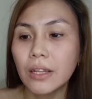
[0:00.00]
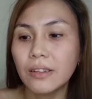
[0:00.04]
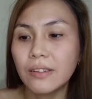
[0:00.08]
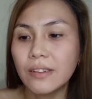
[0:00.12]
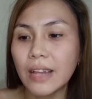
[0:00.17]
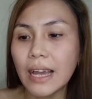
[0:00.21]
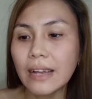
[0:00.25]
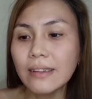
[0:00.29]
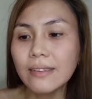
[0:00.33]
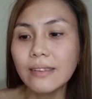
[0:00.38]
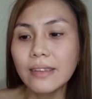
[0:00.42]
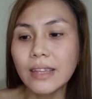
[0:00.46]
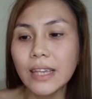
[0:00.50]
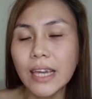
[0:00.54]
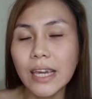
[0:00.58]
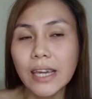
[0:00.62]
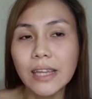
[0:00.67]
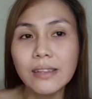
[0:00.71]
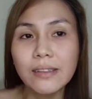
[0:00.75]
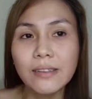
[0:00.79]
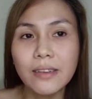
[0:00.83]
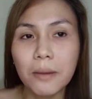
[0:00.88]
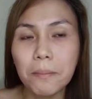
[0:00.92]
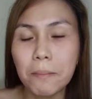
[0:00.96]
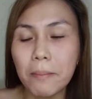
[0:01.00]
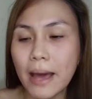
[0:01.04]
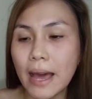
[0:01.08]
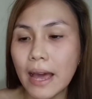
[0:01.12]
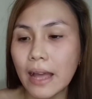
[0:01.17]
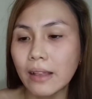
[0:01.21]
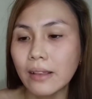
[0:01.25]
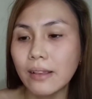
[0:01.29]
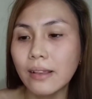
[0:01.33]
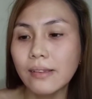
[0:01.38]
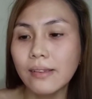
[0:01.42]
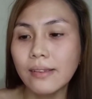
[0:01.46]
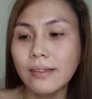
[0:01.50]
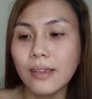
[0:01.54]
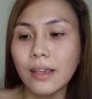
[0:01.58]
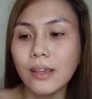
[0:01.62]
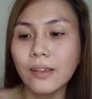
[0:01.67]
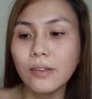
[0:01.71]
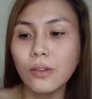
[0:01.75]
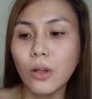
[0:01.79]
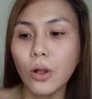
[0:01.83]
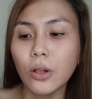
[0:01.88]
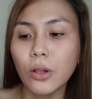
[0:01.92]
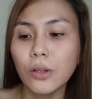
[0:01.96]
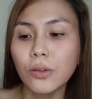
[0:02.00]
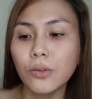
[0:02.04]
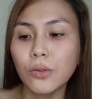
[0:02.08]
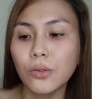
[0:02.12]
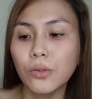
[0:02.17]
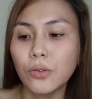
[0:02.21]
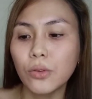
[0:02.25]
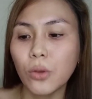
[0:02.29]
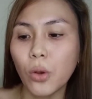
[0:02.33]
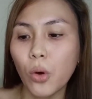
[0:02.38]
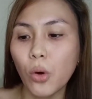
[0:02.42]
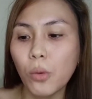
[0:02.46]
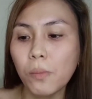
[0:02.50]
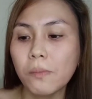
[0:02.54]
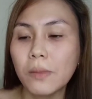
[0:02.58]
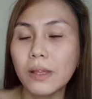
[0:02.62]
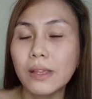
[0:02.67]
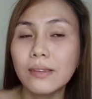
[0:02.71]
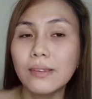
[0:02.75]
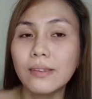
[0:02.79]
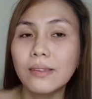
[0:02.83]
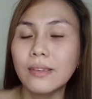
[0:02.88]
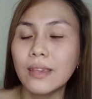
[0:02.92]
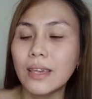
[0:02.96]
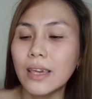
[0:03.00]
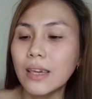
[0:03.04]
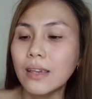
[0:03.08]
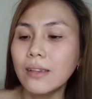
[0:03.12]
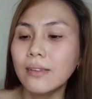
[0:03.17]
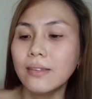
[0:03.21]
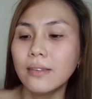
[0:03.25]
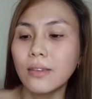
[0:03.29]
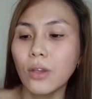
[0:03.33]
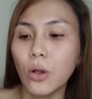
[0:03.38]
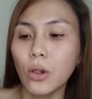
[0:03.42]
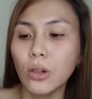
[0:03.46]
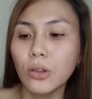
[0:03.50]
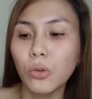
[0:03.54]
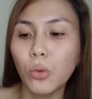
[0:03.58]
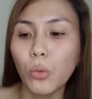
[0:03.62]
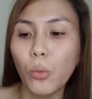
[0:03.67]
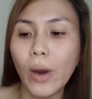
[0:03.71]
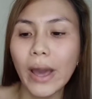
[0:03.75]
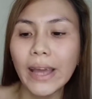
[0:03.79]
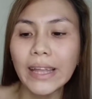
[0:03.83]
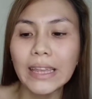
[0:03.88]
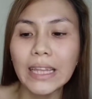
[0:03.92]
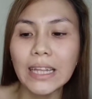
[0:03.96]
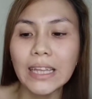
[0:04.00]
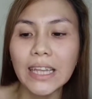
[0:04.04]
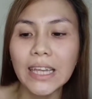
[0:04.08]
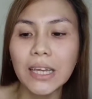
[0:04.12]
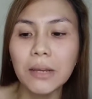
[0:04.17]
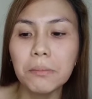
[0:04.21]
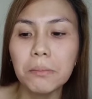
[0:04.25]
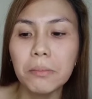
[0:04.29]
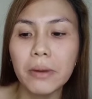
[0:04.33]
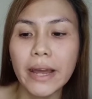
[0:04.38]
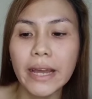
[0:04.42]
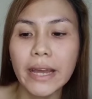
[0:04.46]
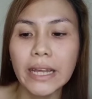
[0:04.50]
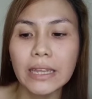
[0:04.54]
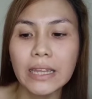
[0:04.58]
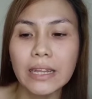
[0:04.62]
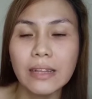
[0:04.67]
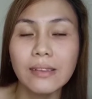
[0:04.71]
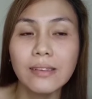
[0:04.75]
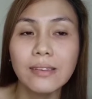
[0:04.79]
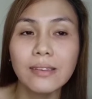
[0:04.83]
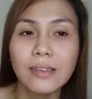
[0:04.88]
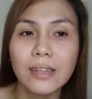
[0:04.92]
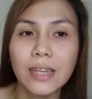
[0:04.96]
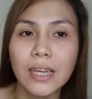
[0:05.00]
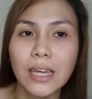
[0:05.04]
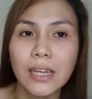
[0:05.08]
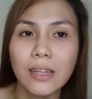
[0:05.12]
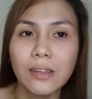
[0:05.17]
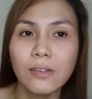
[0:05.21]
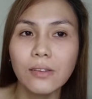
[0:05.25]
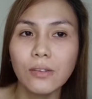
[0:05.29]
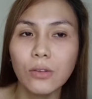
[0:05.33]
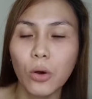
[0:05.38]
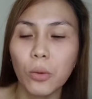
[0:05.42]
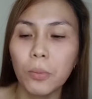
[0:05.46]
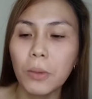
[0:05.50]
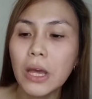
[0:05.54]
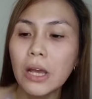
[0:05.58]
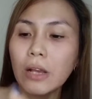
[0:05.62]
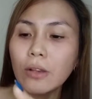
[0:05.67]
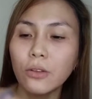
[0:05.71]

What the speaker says: JAS SKIN Japan Sea Salt Soap. Sea Salt Whitening Brighten Skin Soap.